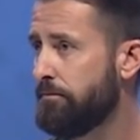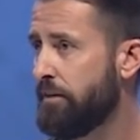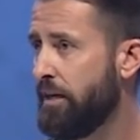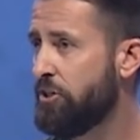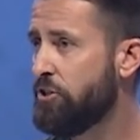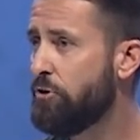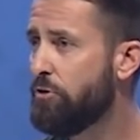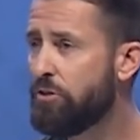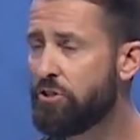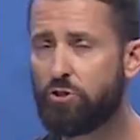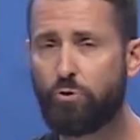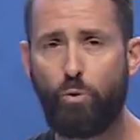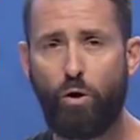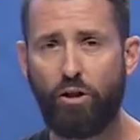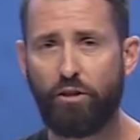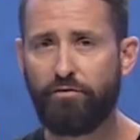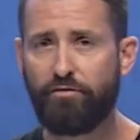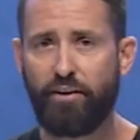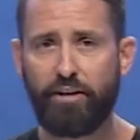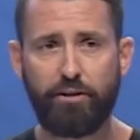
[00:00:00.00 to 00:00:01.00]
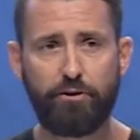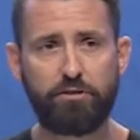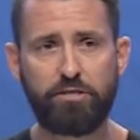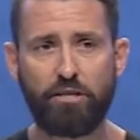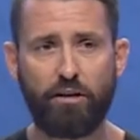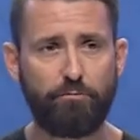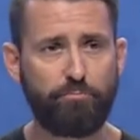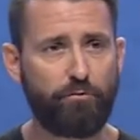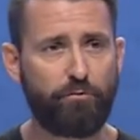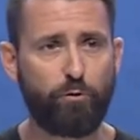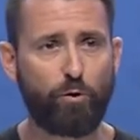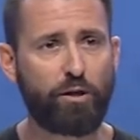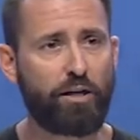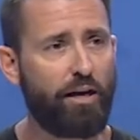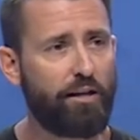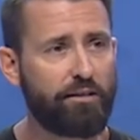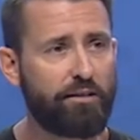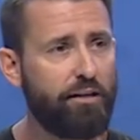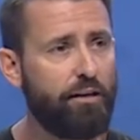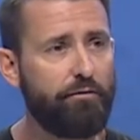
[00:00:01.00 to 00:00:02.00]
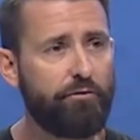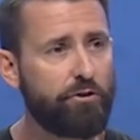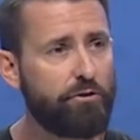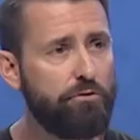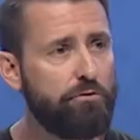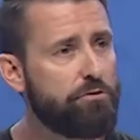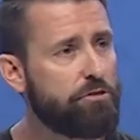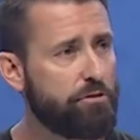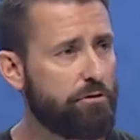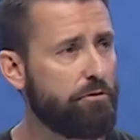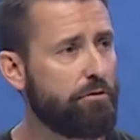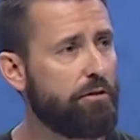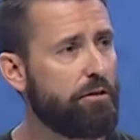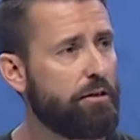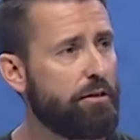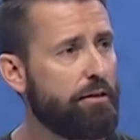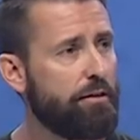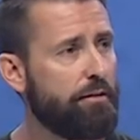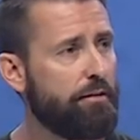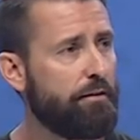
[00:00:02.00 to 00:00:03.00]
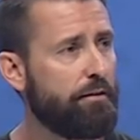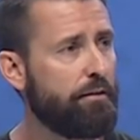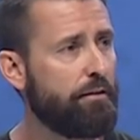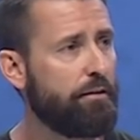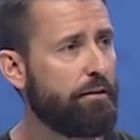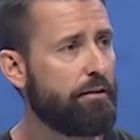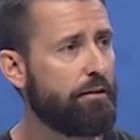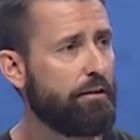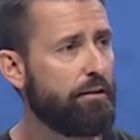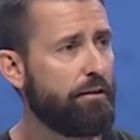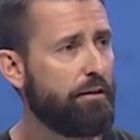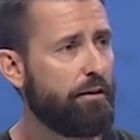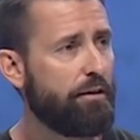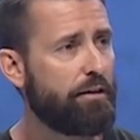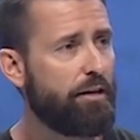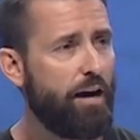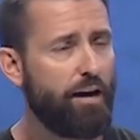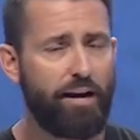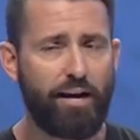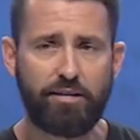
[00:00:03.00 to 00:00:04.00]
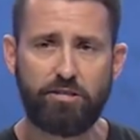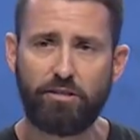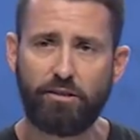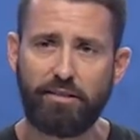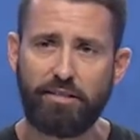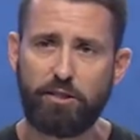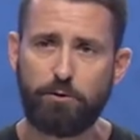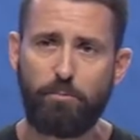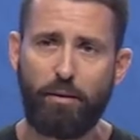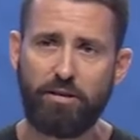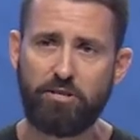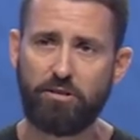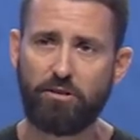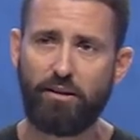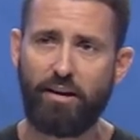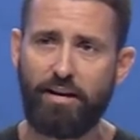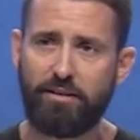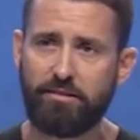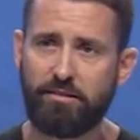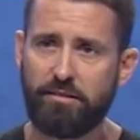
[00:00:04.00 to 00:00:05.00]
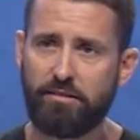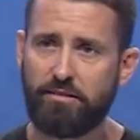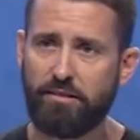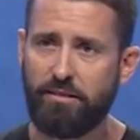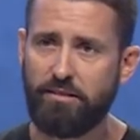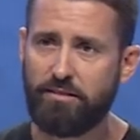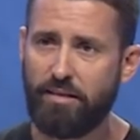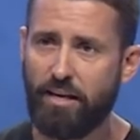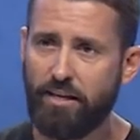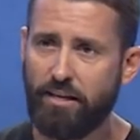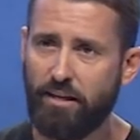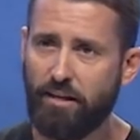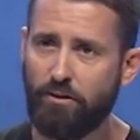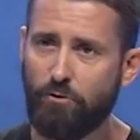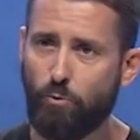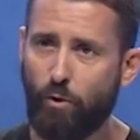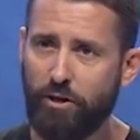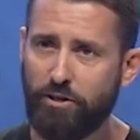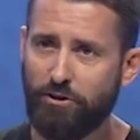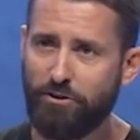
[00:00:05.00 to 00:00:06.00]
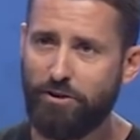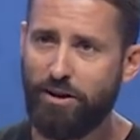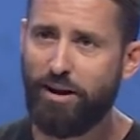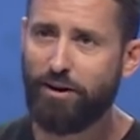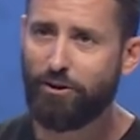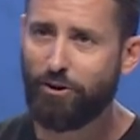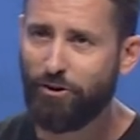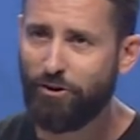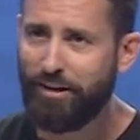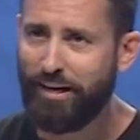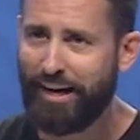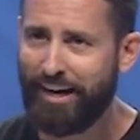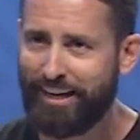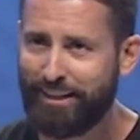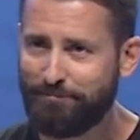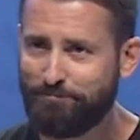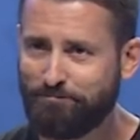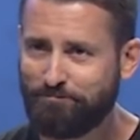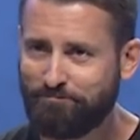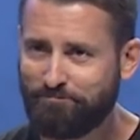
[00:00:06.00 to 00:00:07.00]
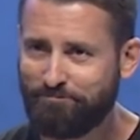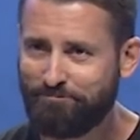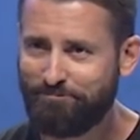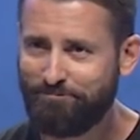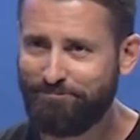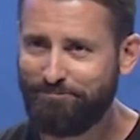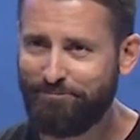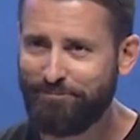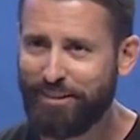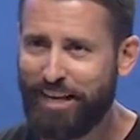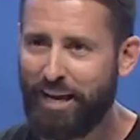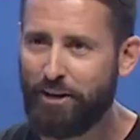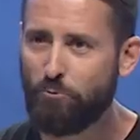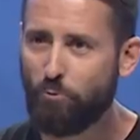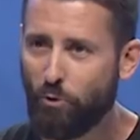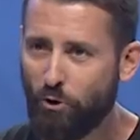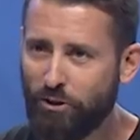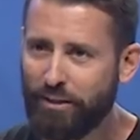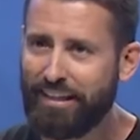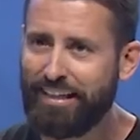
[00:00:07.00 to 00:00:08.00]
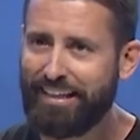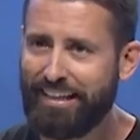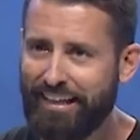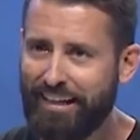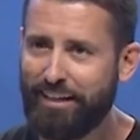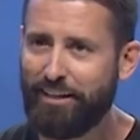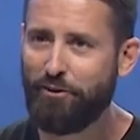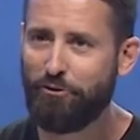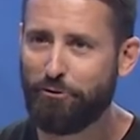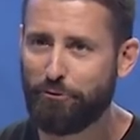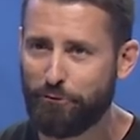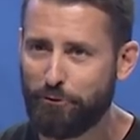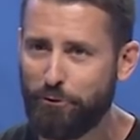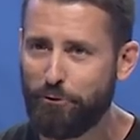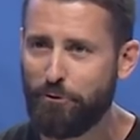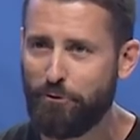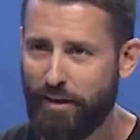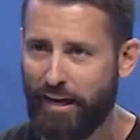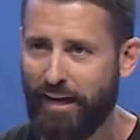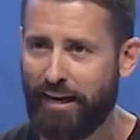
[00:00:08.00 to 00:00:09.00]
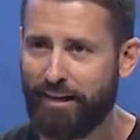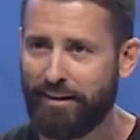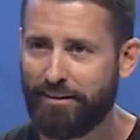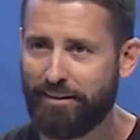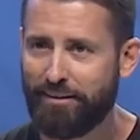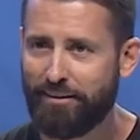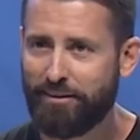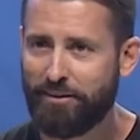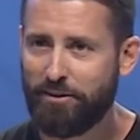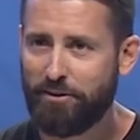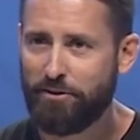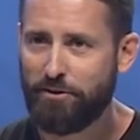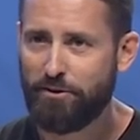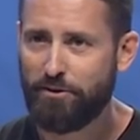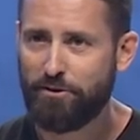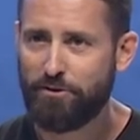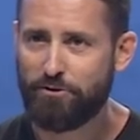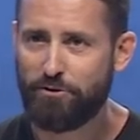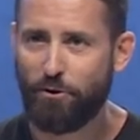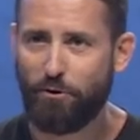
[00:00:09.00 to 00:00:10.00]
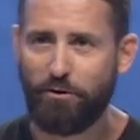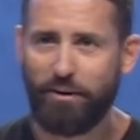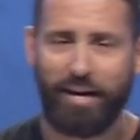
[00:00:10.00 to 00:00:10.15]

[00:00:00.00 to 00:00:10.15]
And you disqualify yourself before God can ever use you. And God actually specializes in taking what you're not good at and working in and through that so